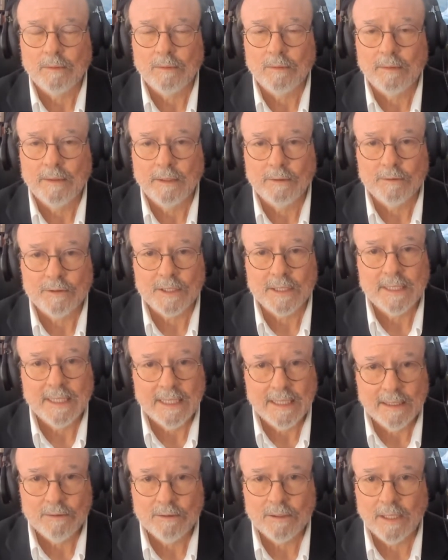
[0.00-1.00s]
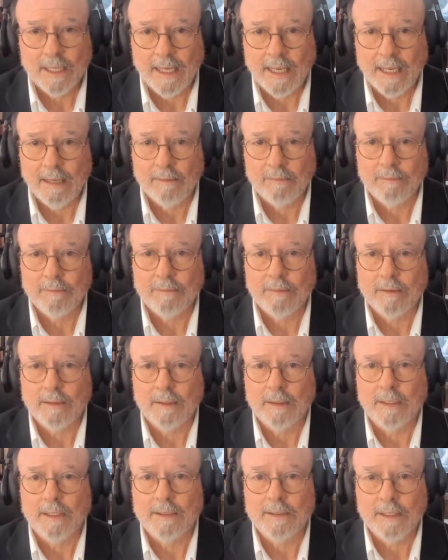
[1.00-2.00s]
there's a need to have
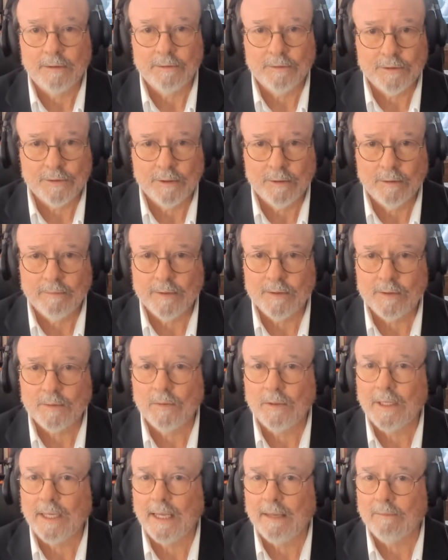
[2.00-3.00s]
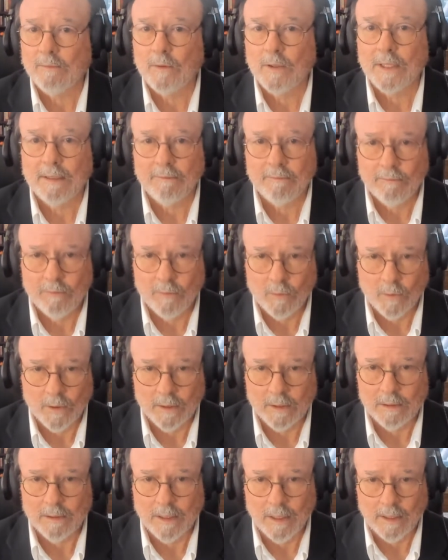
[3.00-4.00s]
another service, we'll have one at 4
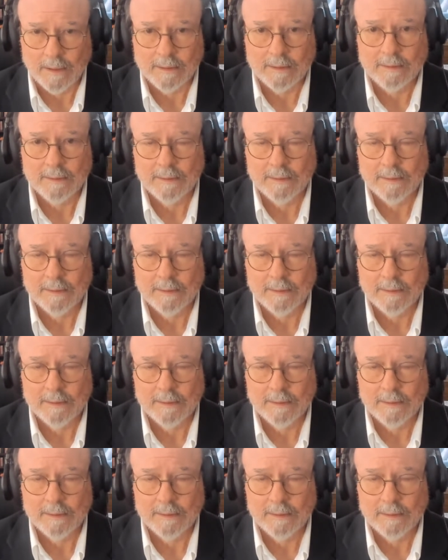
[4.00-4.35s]
o'clock.